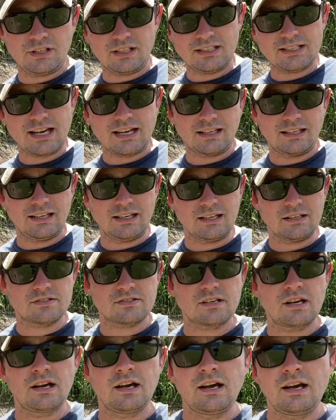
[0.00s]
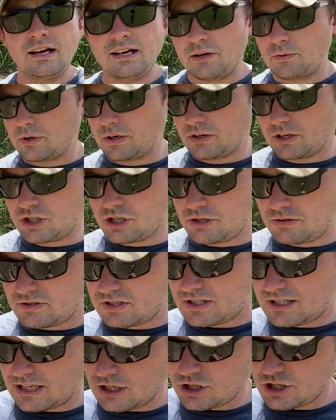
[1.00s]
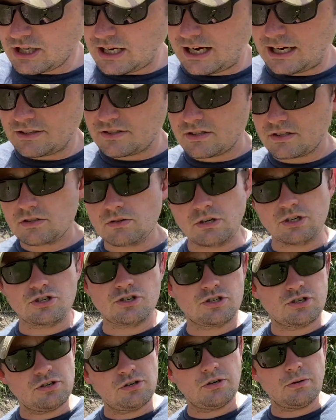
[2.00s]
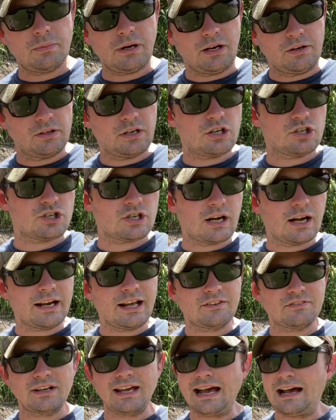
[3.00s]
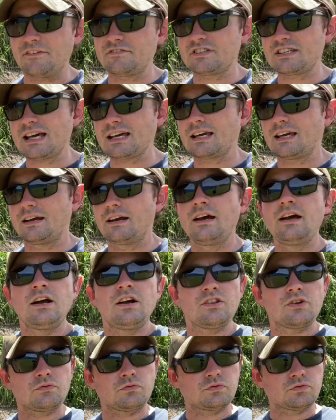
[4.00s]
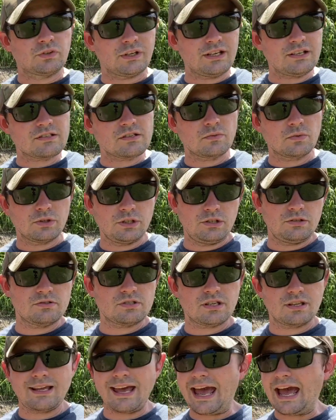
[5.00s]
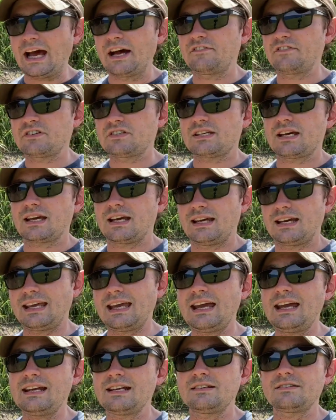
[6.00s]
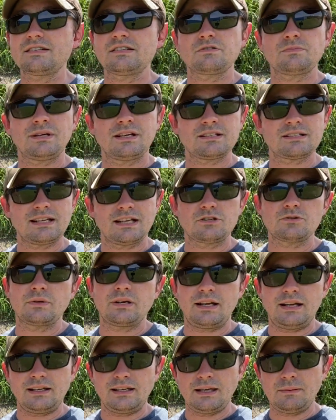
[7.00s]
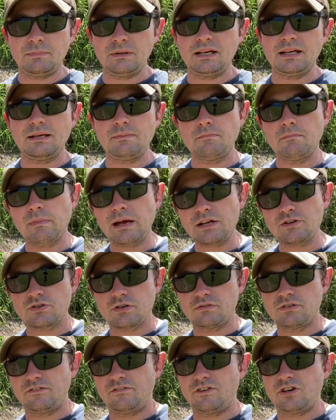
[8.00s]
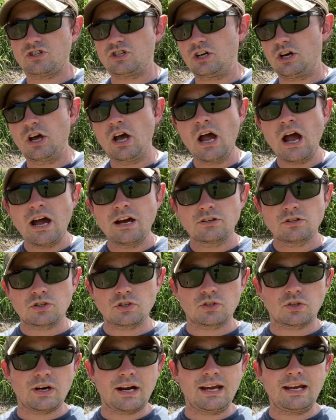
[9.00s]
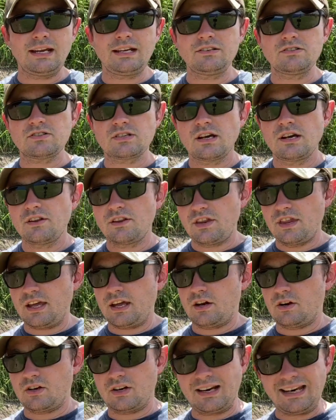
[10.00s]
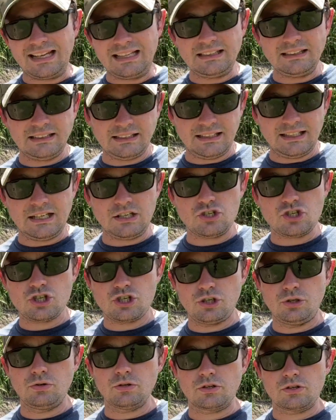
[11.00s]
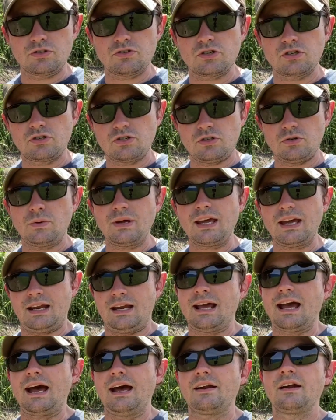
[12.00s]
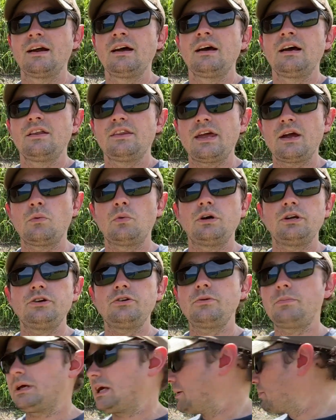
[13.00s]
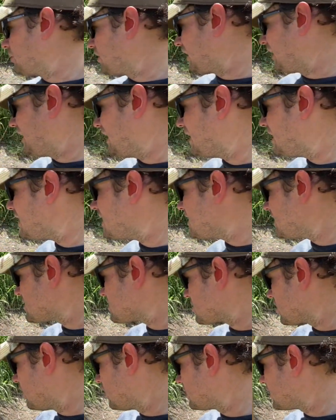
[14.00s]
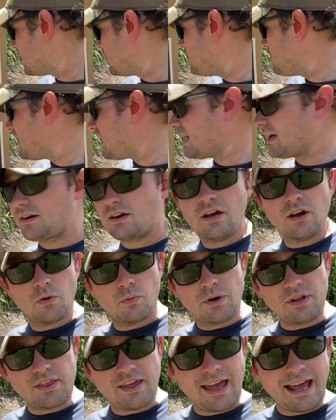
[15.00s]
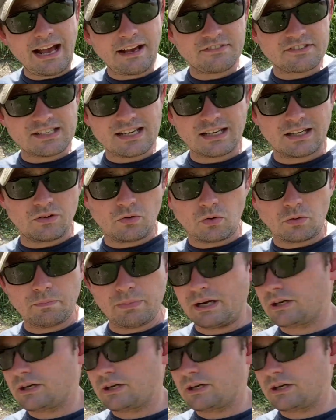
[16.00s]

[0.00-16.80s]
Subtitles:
techniques. I'm going to shoot 6 shots, so I should shoot about a shot every half second. The reason we're using the half-a-second cadence is because that's what LAPD Metro Division trains their elite shooters to hit at. They want you to be able to get hits on command with half-second or better